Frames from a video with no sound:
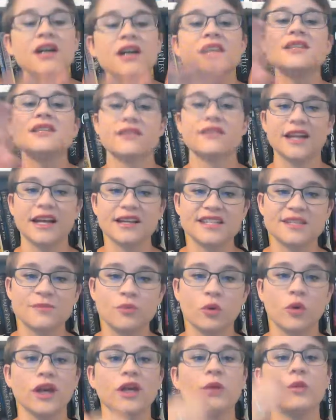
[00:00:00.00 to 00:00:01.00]
to the next
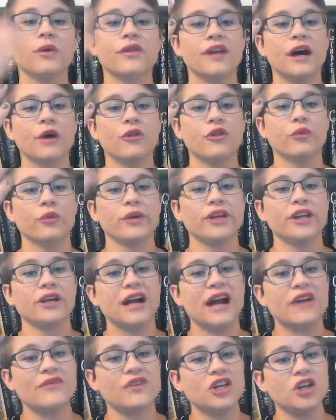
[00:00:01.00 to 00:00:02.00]
point without the reader
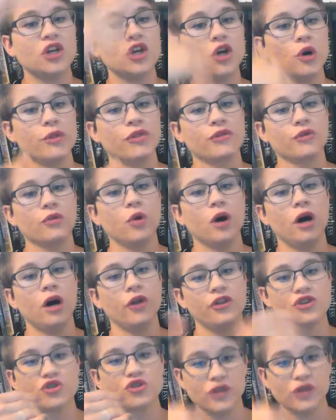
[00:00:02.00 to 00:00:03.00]
having to go through all
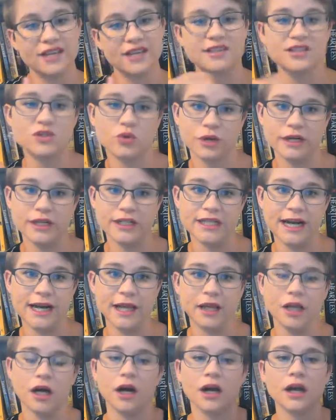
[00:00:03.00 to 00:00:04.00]
the transitory
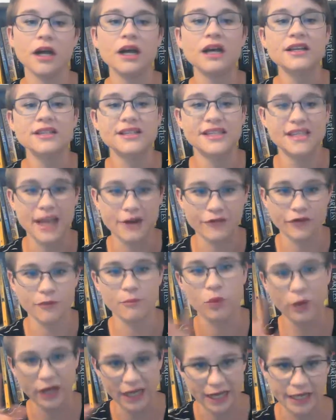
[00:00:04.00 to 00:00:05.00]
dialogue to get from
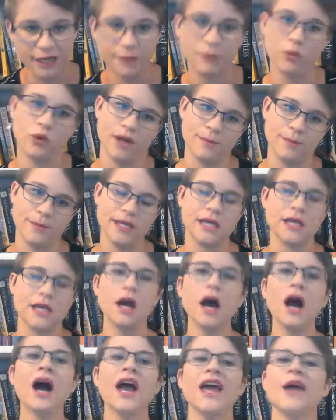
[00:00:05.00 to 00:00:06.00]
point A to point B.
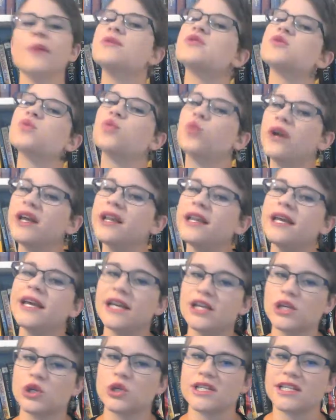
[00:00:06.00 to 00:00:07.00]
It was really
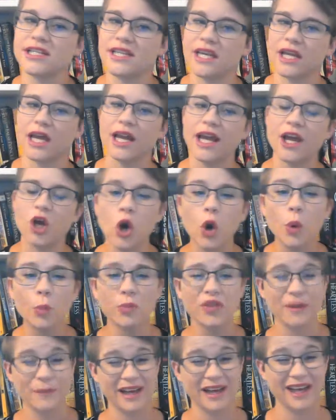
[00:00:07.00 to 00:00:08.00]
interesting and I hope
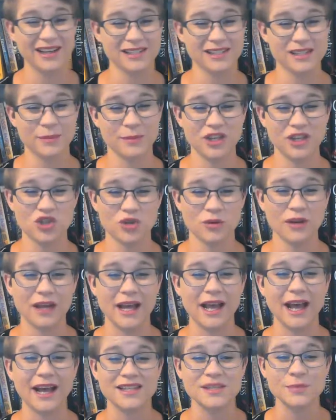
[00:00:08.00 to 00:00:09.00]
that my exclamation
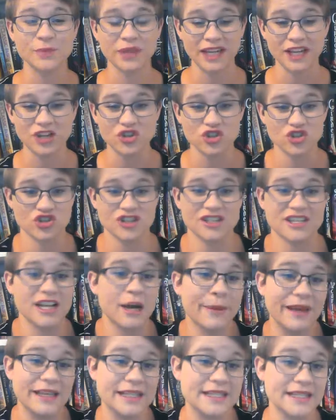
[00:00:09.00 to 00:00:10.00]
explanation just now
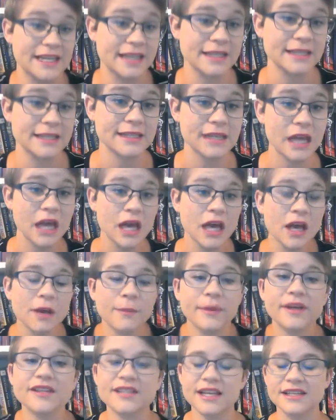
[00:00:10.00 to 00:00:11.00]
made sense
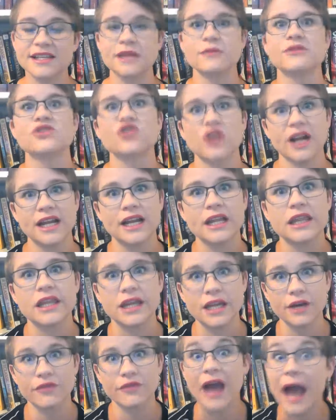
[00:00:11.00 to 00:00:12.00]
because as I was trying to
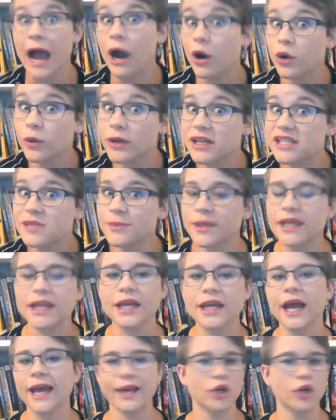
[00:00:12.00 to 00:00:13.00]
think of how to explain
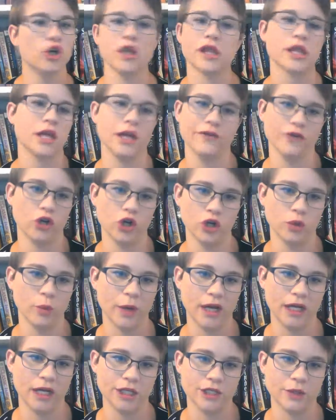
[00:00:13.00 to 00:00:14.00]
it, I couldn't think of a good
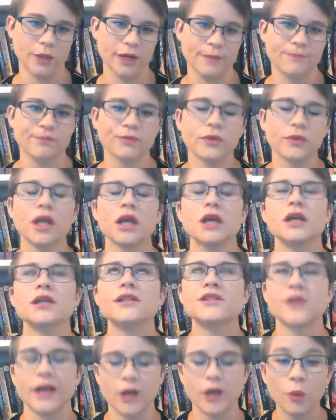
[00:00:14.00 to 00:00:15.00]
way to do it.
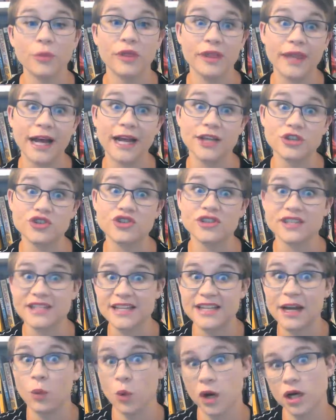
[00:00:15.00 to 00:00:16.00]
So I hope that that just
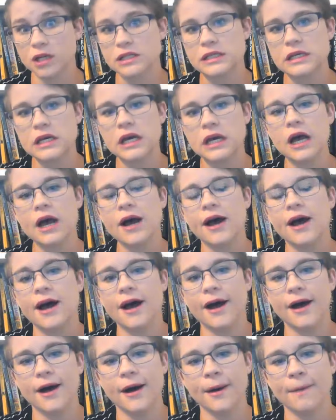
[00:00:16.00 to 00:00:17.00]
now worked.
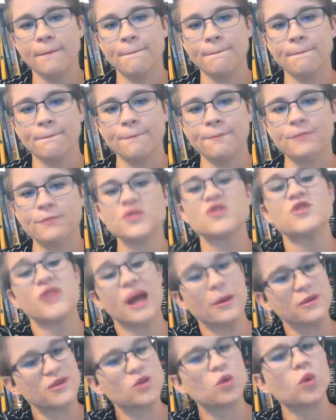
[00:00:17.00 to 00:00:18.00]
Um, so
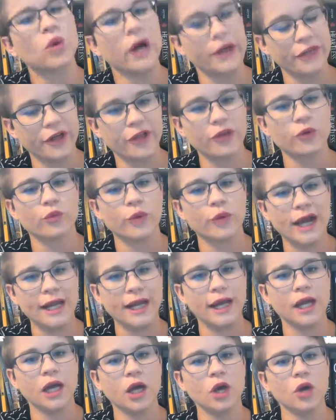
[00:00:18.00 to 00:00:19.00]
that was cool. I thought the
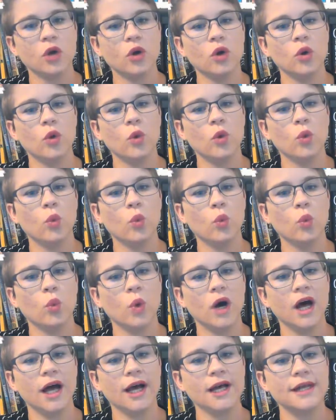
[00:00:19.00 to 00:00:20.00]
writing
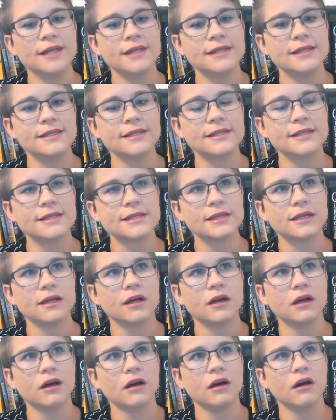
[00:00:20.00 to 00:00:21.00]
was
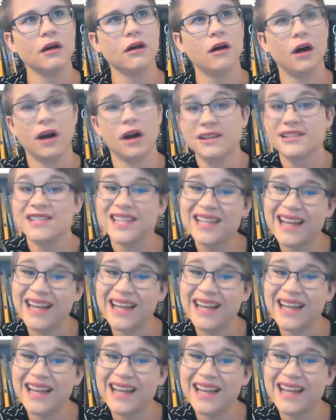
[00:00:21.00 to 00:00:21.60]
honestly